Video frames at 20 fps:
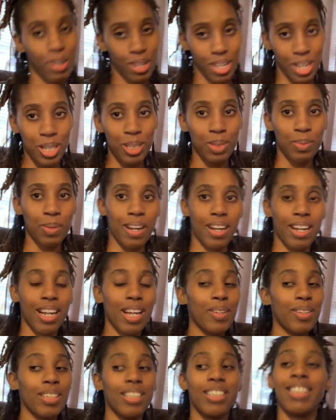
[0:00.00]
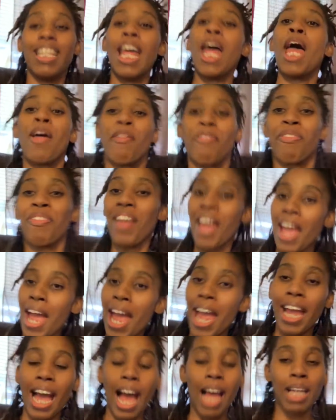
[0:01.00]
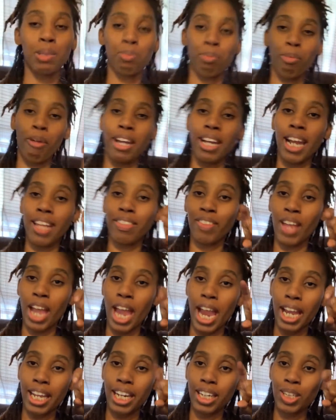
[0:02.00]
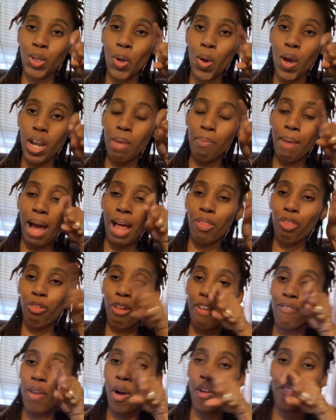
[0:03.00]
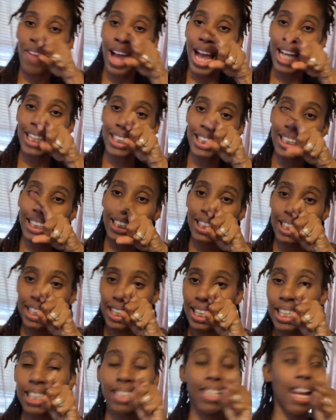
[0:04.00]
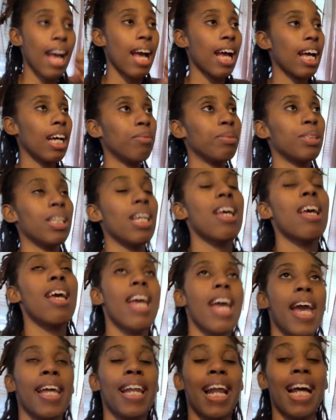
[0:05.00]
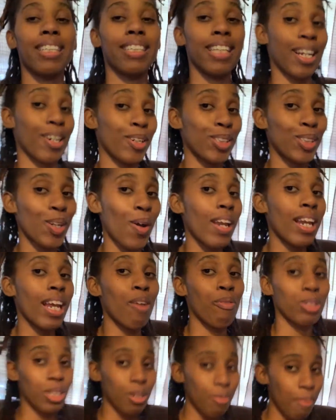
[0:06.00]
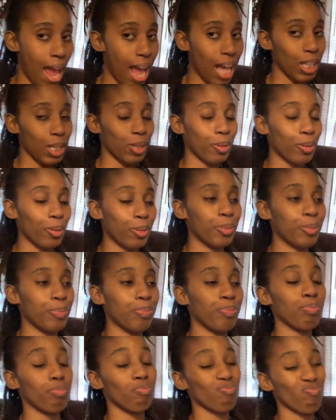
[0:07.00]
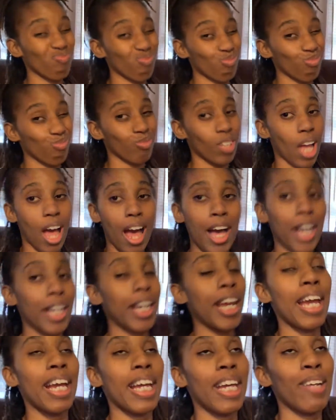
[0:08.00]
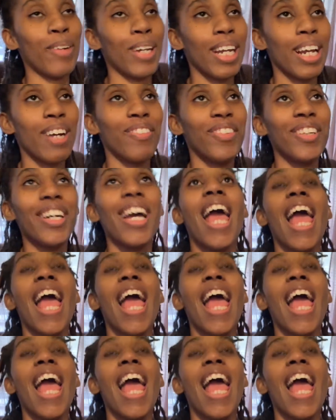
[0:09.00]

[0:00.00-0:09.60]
does work. That thing, I sprayed that thing in the toilet about three, four, five, six, ten times. And I sat on toilet and went to the bathroom. Mm, all that and whatever.